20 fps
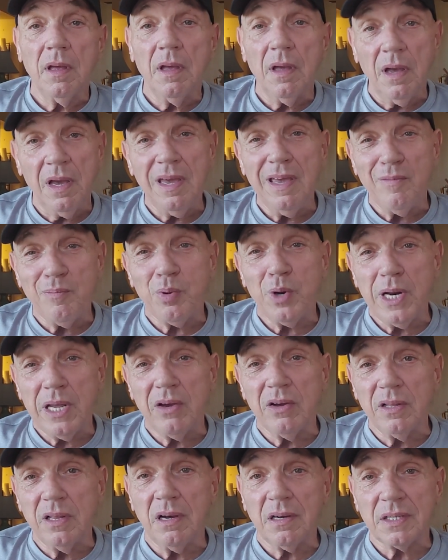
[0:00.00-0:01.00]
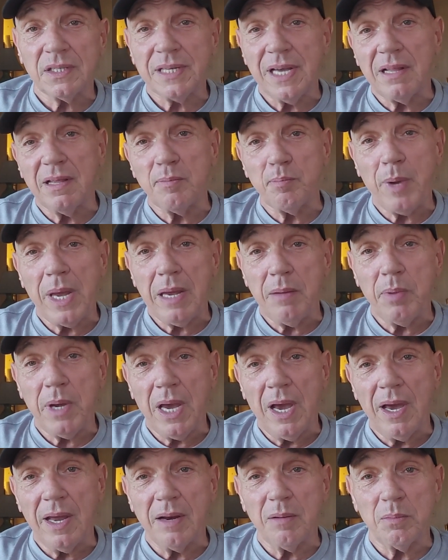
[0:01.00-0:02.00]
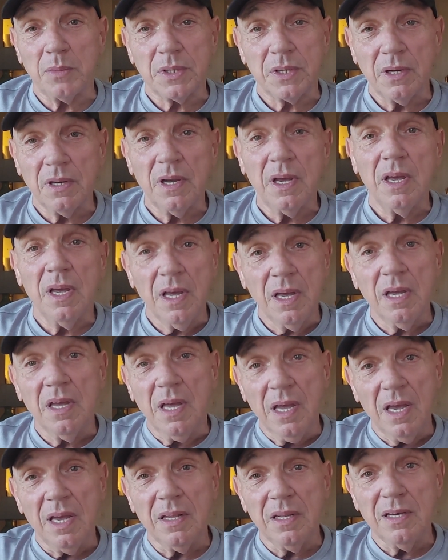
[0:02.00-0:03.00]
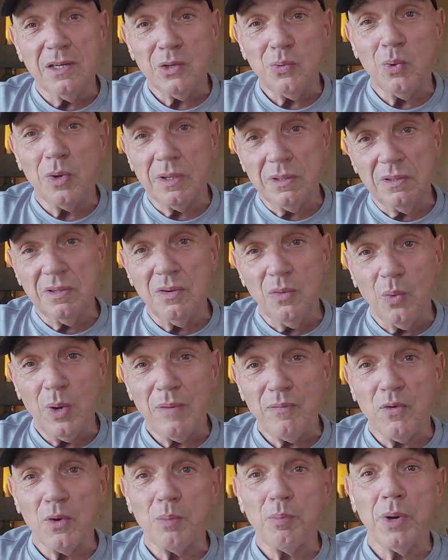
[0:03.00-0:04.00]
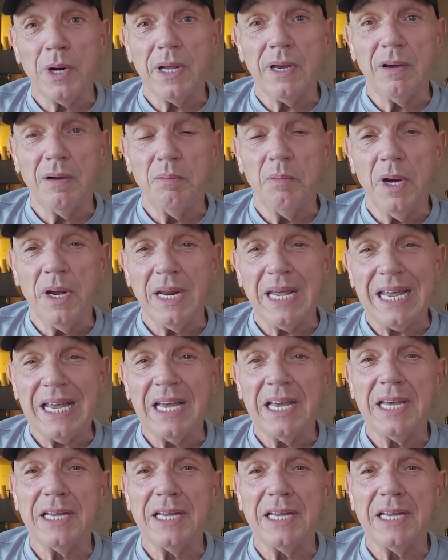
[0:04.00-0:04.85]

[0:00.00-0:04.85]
I have pretty good luck selling baby items, and this one went for pretty good money.